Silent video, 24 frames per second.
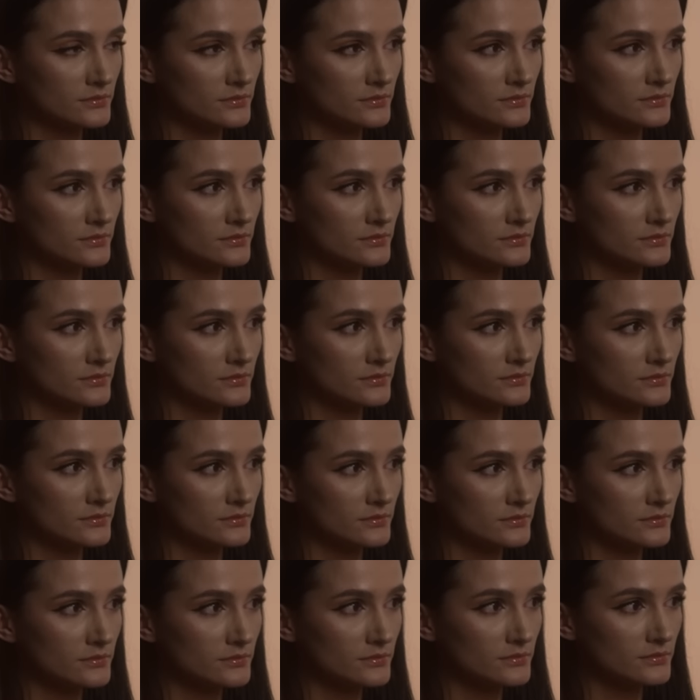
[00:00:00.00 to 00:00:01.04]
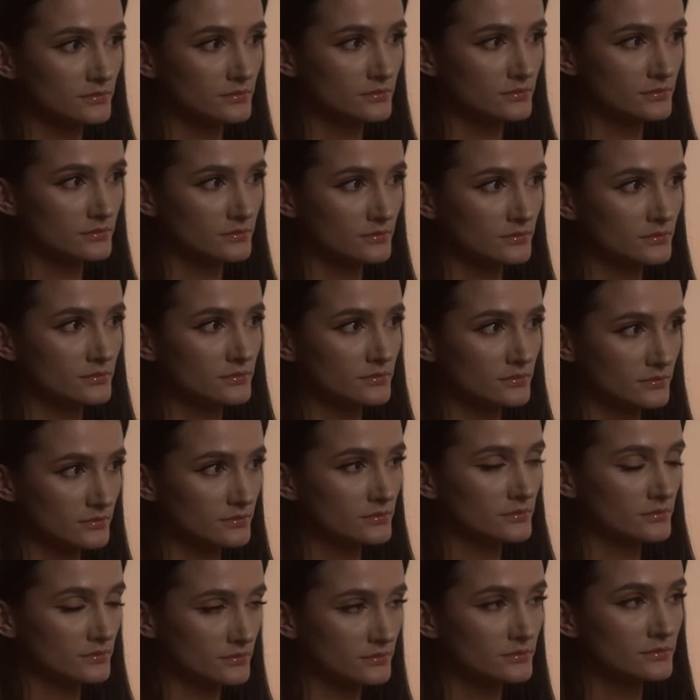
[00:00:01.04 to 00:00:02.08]

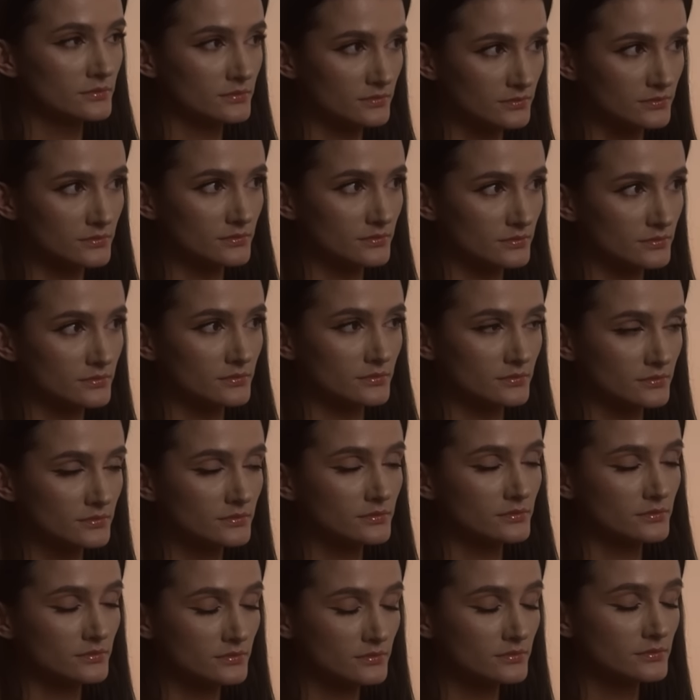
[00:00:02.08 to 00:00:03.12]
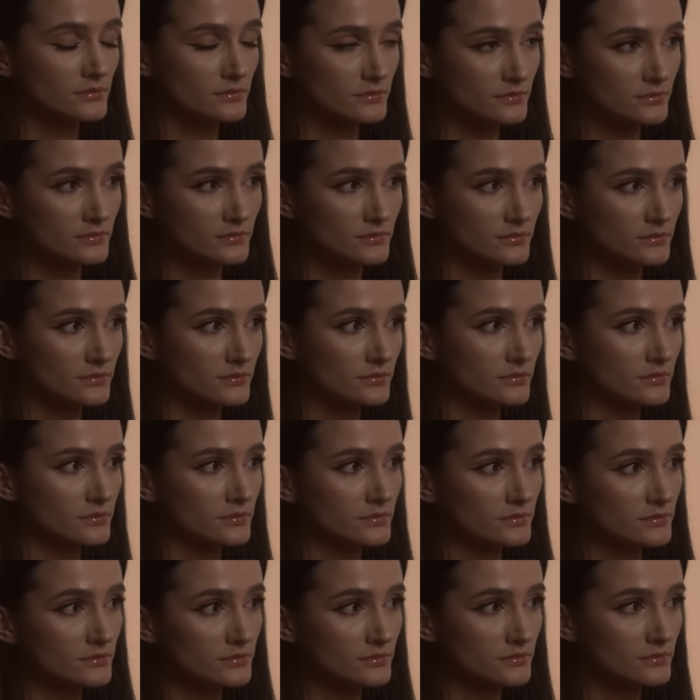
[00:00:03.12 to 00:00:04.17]

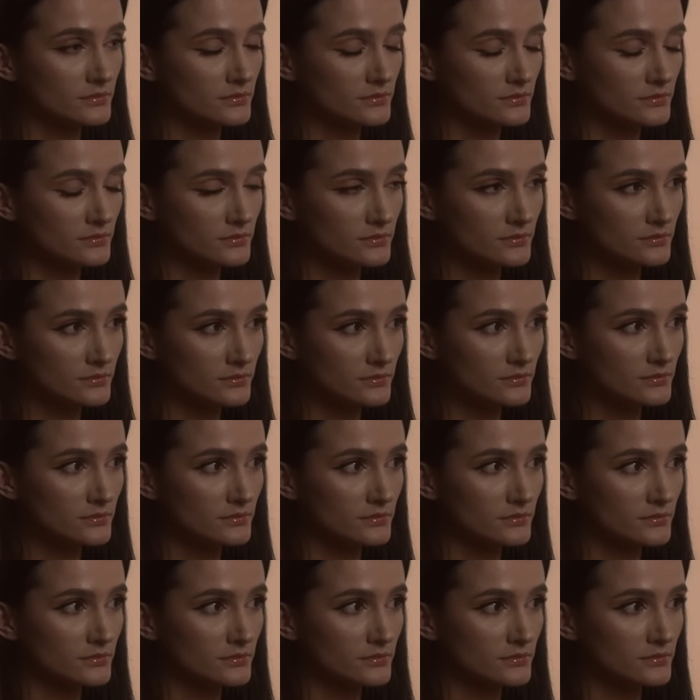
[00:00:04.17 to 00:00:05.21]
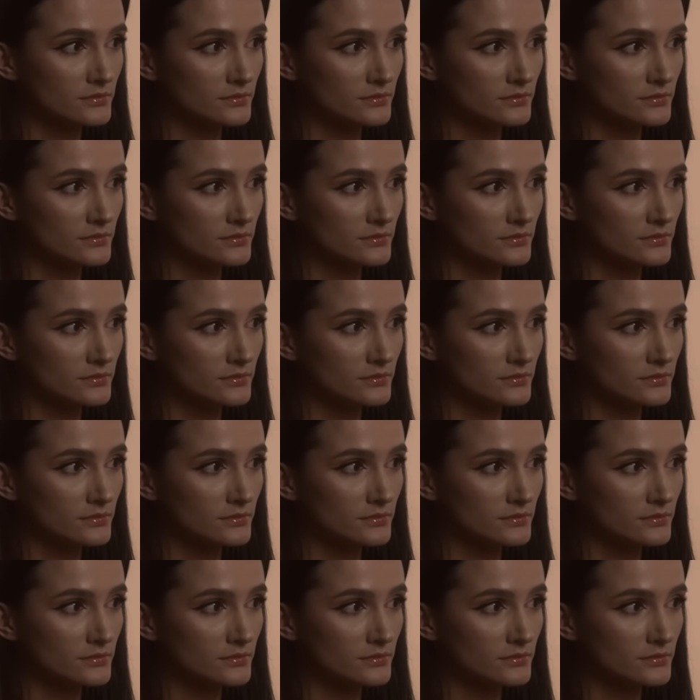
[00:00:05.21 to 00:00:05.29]
The person shown says nothing.